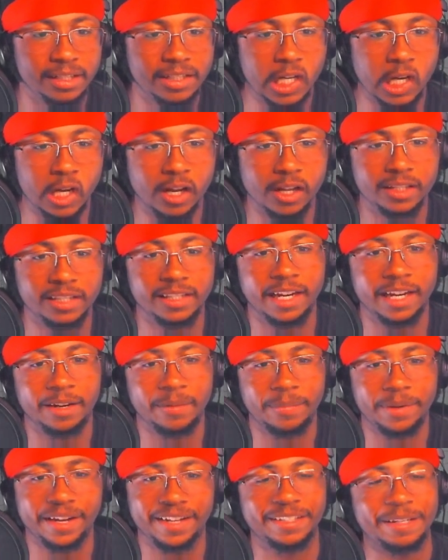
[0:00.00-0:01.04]
Taunts like a
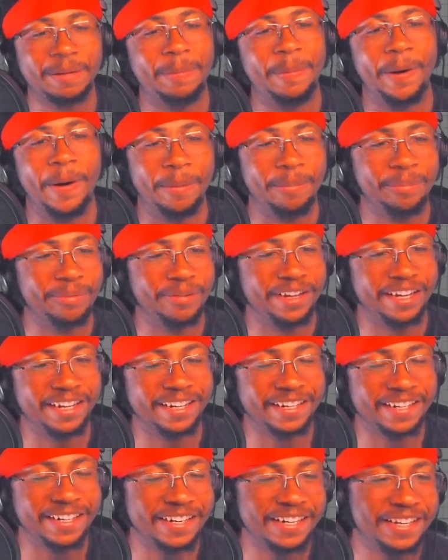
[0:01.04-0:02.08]
basketball
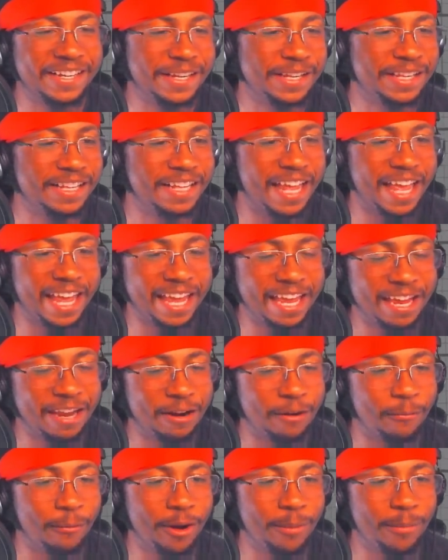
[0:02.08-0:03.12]
player. And
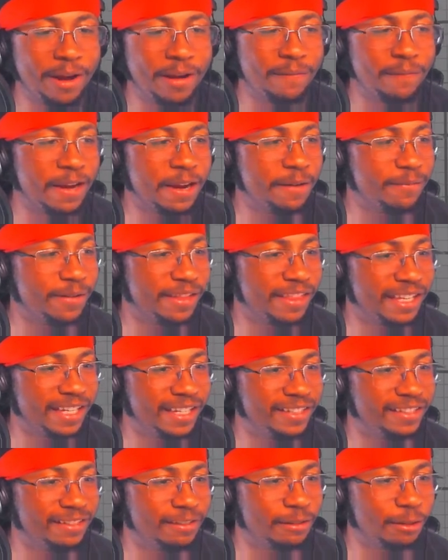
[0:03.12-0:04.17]
one of my favorite
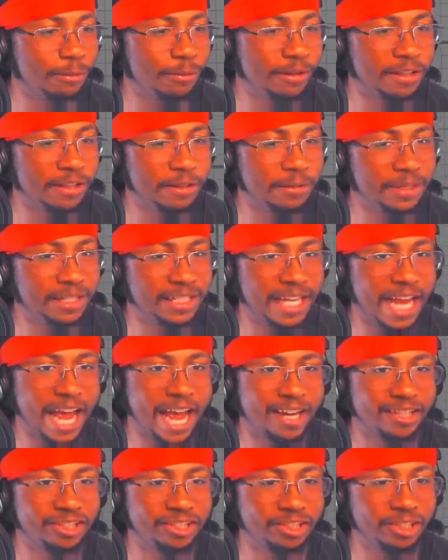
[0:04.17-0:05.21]
things to do with him is
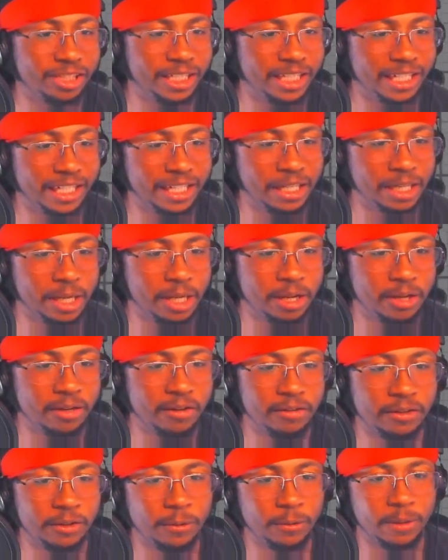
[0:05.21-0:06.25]
actually
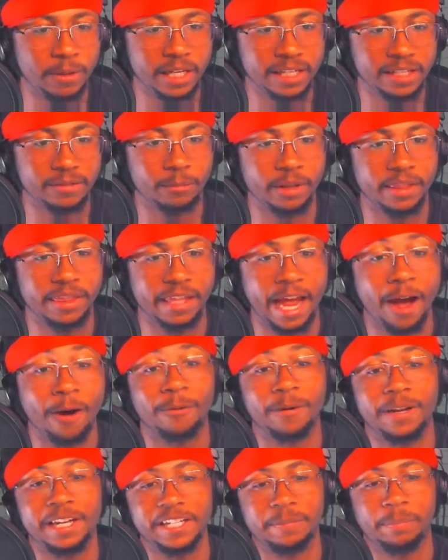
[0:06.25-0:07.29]
do his
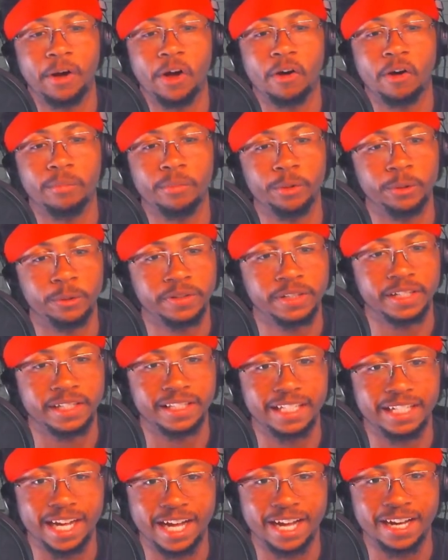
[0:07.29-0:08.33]
without his ball moves, because he
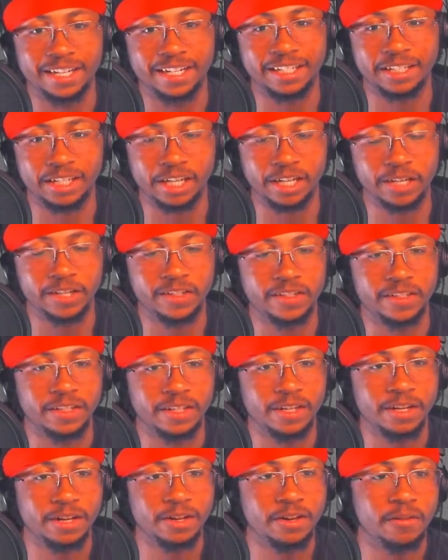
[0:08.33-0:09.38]
kind of does
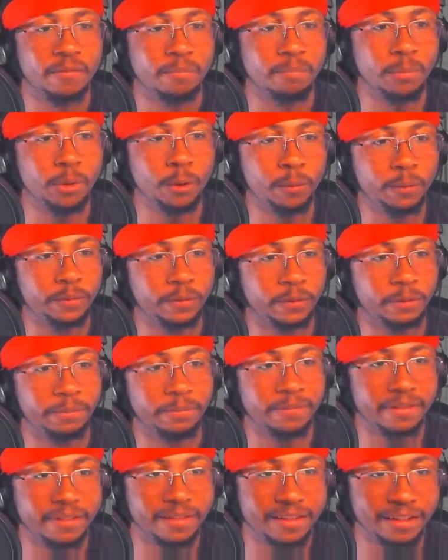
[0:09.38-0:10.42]
moves from,
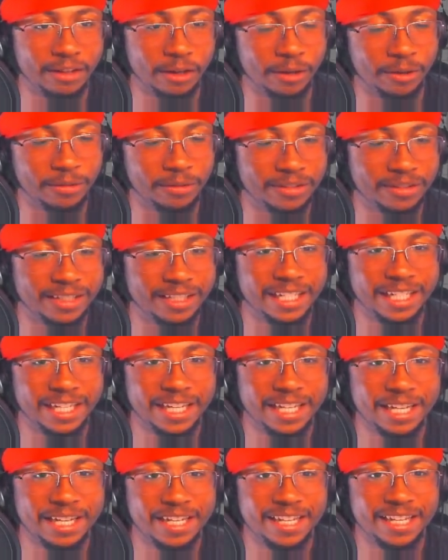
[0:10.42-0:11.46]
you know,
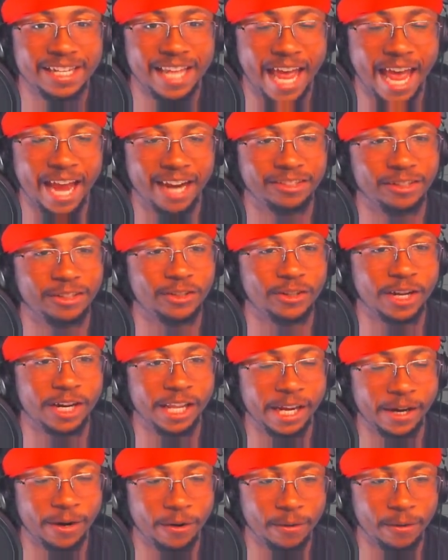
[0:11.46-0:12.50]
actually trying to like